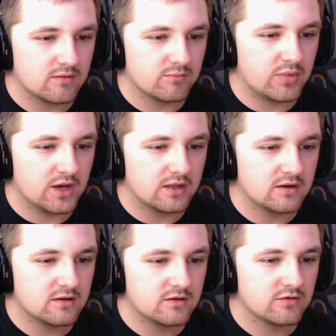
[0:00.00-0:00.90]
But
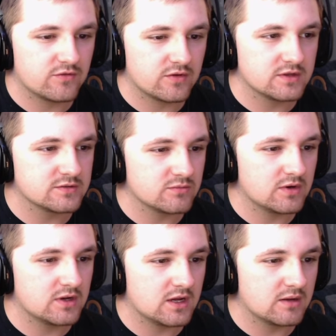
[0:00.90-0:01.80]
for this
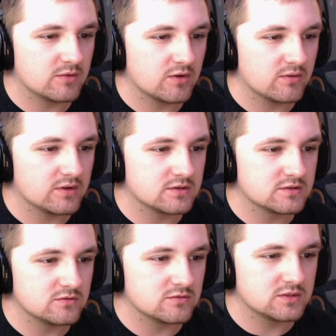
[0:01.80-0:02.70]
one, I'm going
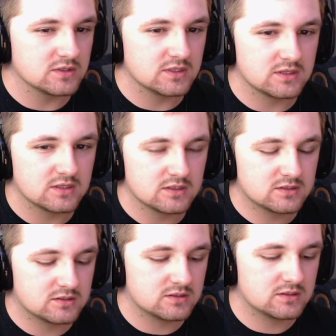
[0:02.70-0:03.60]
to delete
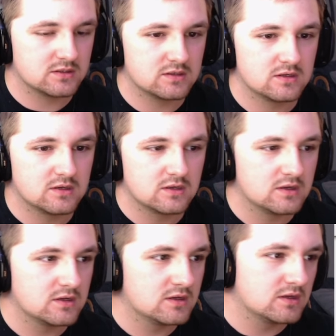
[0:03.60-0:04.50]
this.
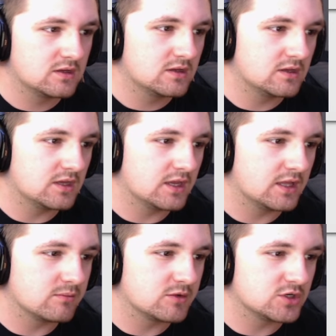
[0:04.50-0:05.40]
And
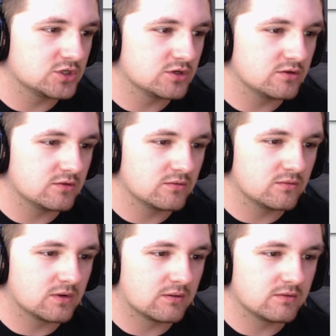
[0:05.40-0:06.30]
I'm going to show you
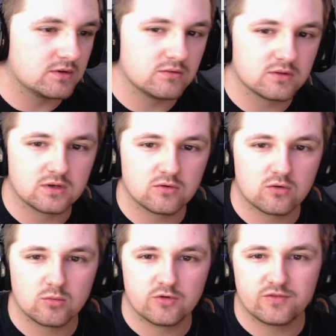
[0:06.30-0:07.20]
what I would do with a
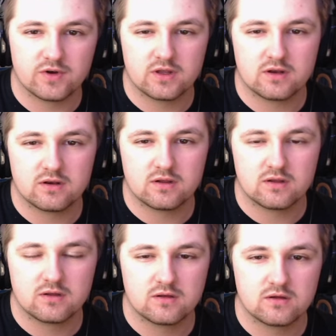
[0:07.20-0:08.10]
normal font.
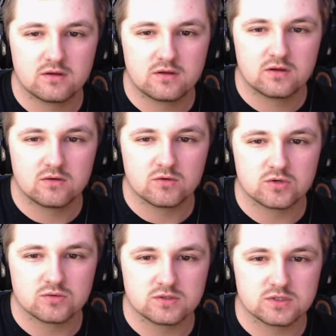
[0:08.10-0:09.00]

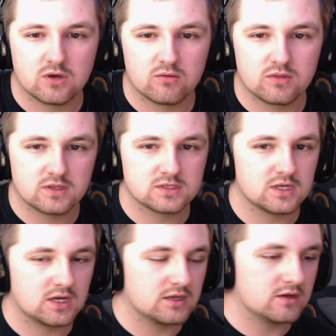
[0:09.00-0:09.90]
We'll just go with this
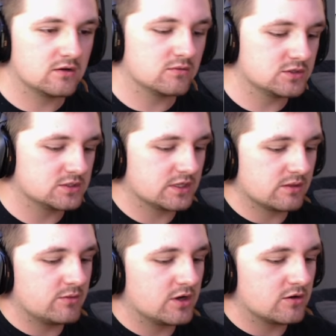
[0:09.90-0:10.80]
guy here, which is like the
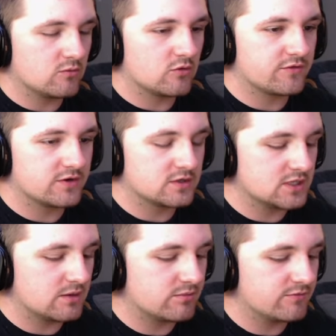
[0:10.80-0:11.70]
Modern Warfare
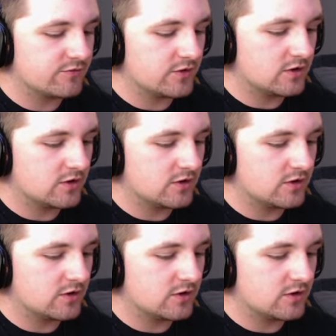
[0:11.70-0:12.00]
type of font.